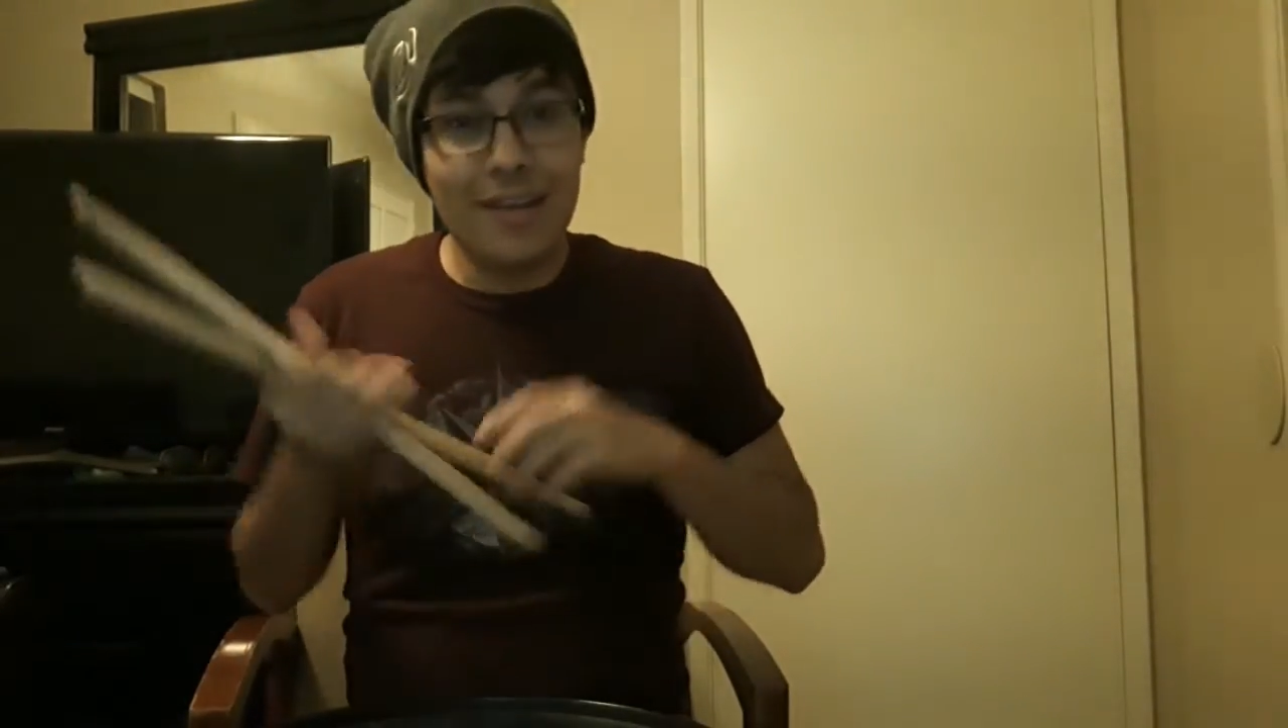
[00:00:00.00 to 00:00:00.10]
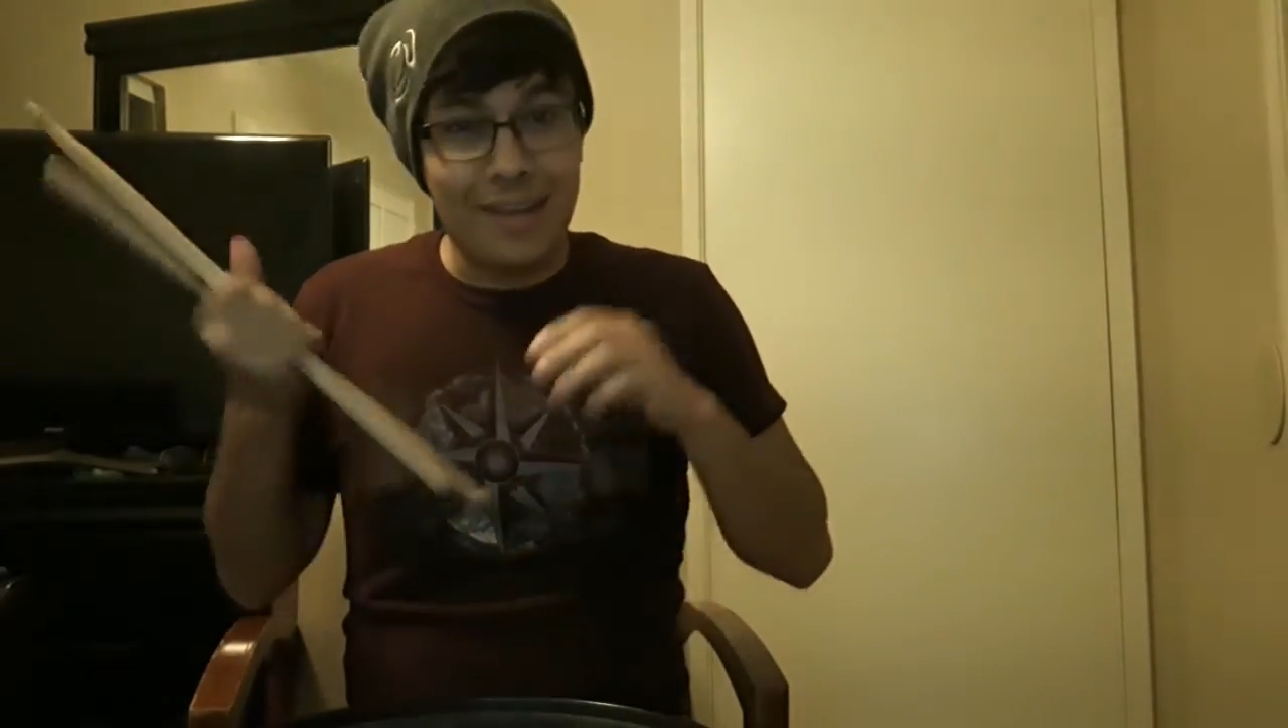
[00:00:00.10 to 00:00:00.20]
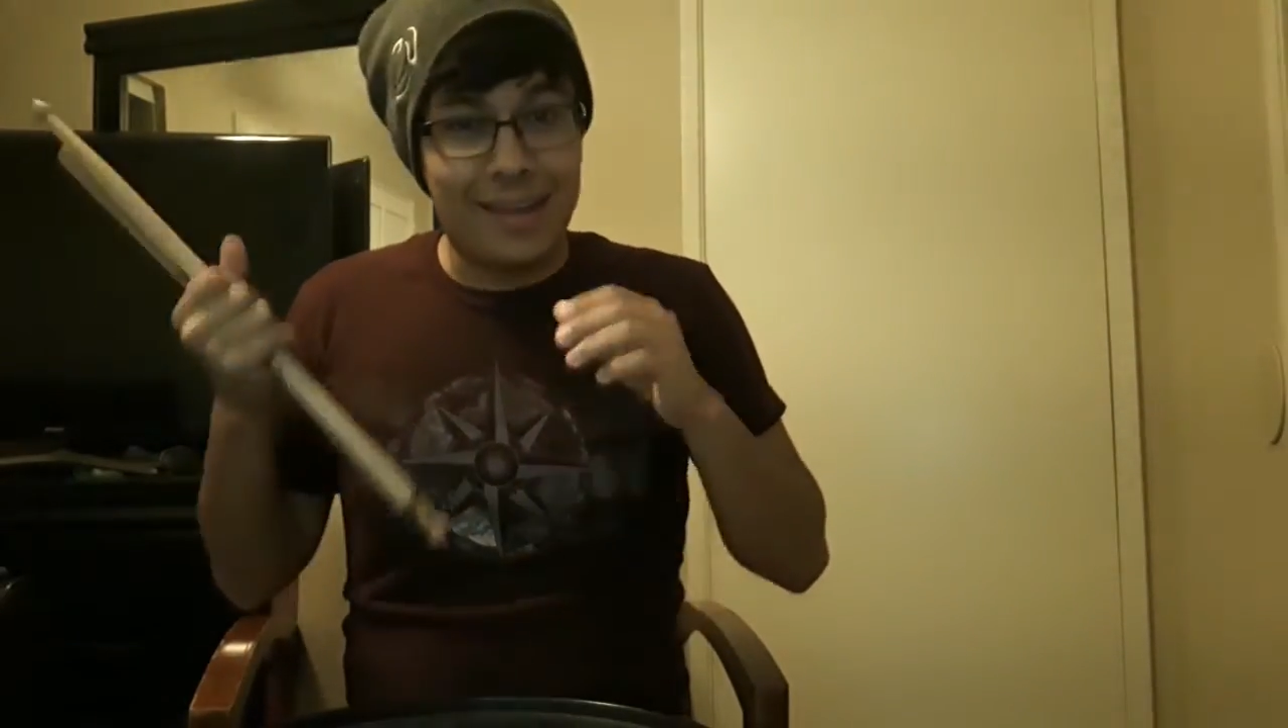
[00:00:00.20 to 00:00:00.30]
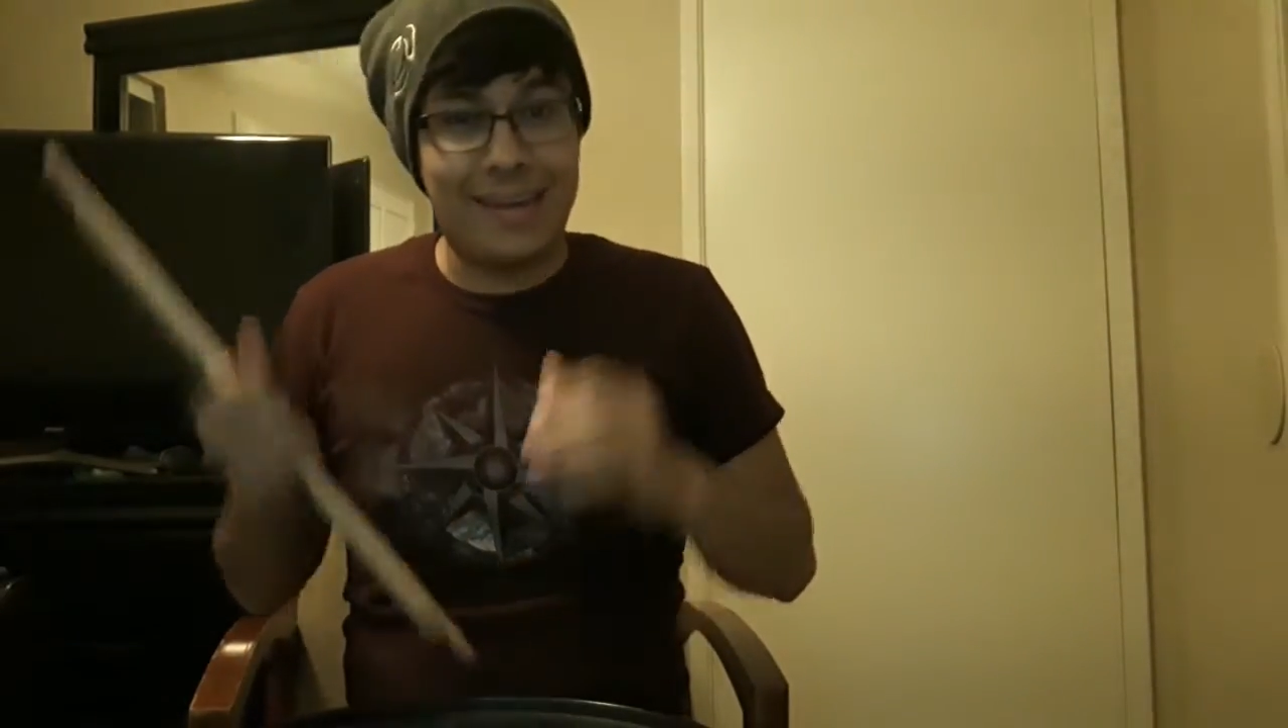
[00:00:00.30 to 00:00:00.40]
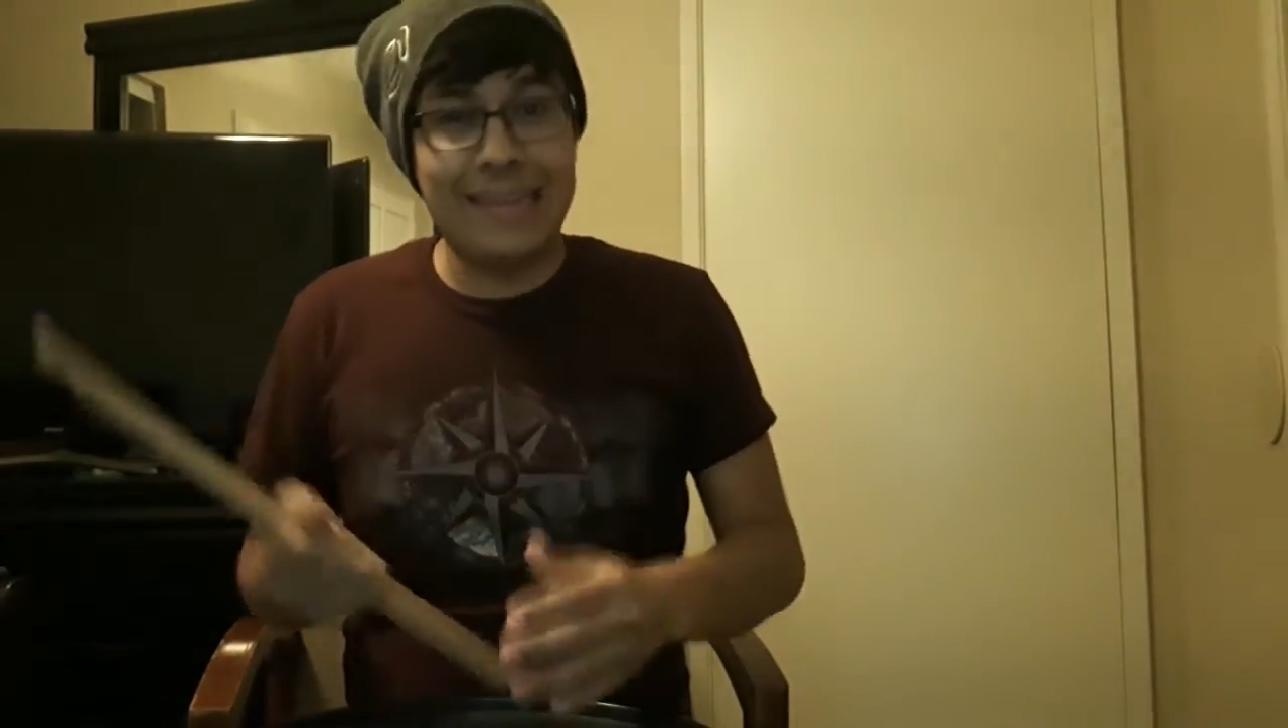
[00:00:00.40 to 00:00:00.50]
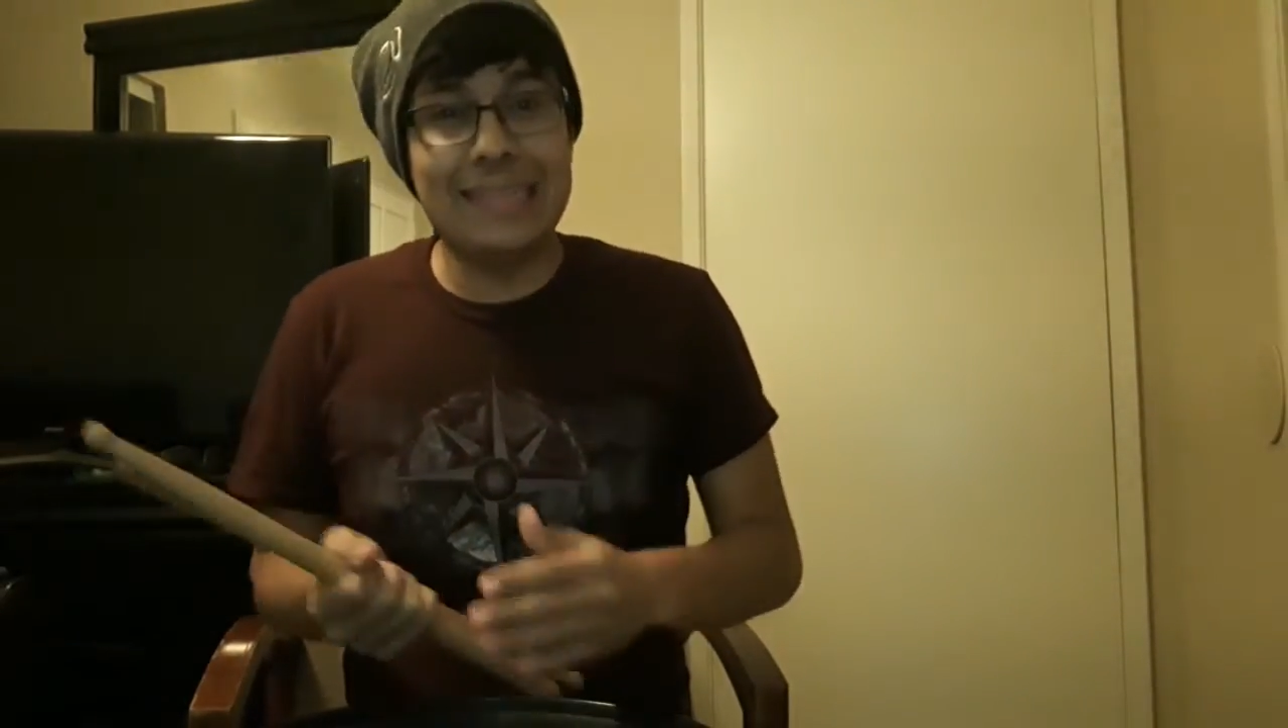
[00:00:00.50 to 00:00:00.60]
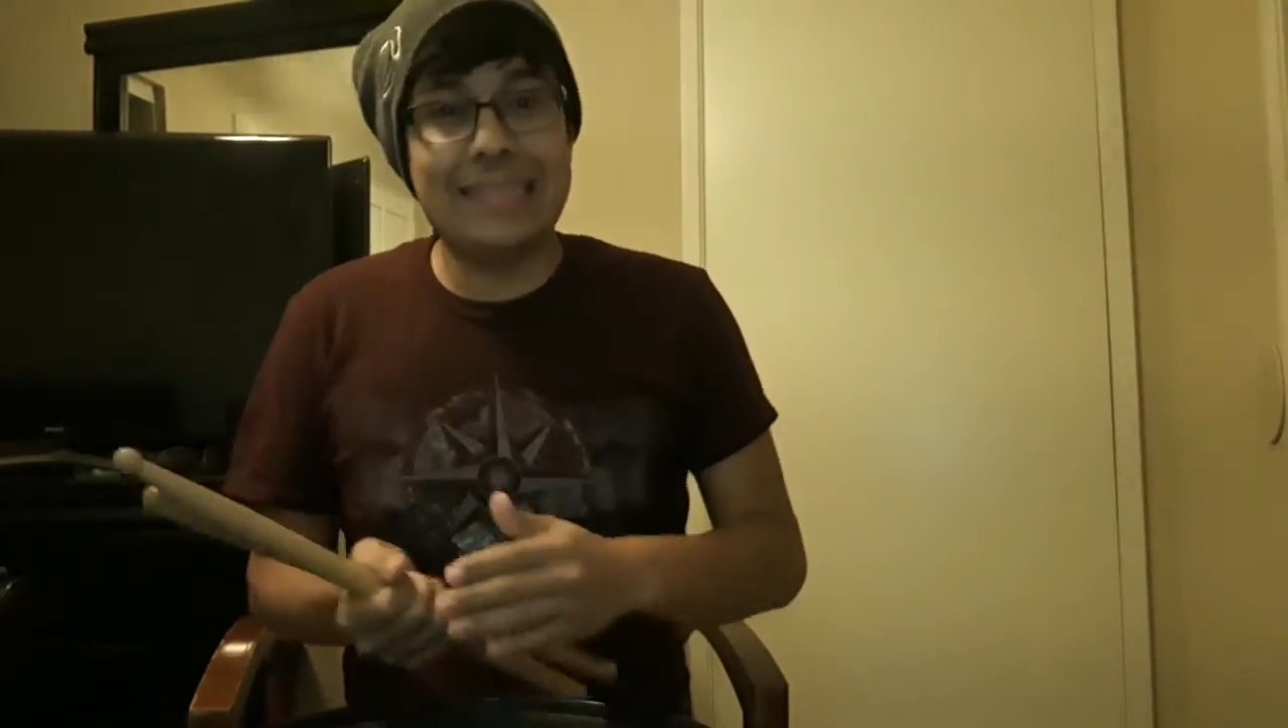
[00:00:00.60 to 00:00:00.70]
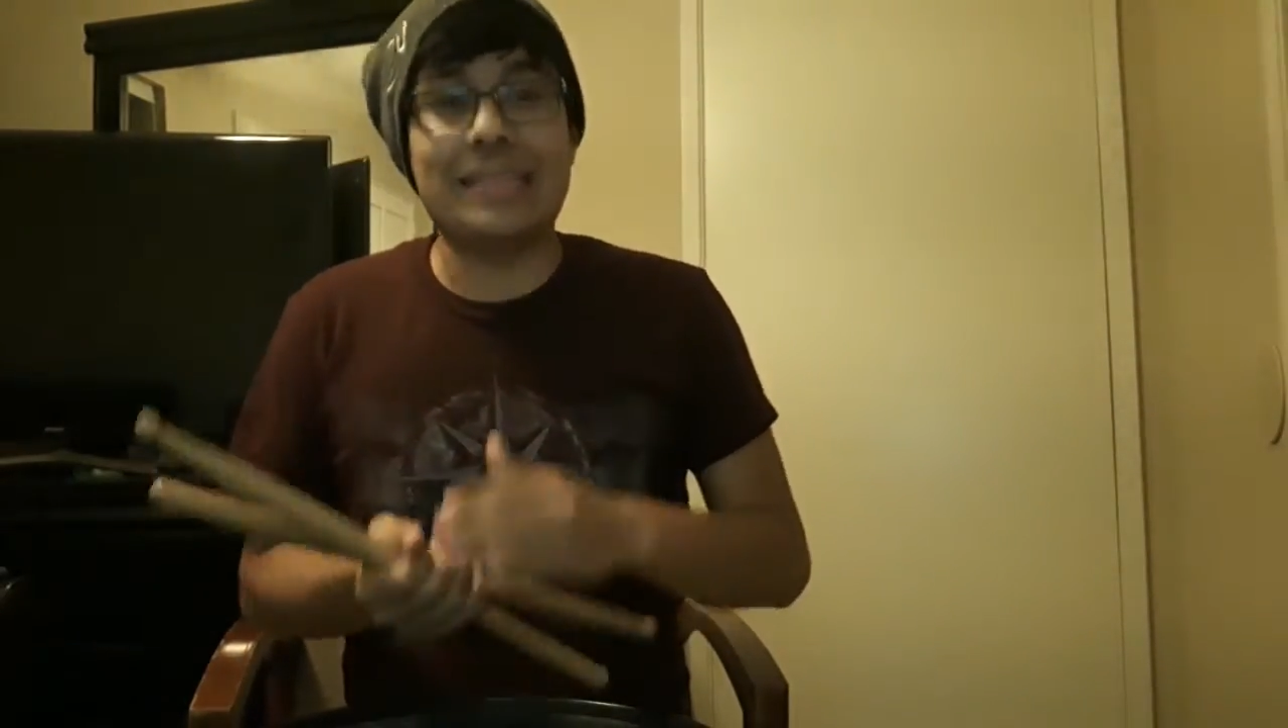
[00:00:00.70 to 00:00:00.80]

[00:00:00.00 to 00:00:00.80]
like 9-lits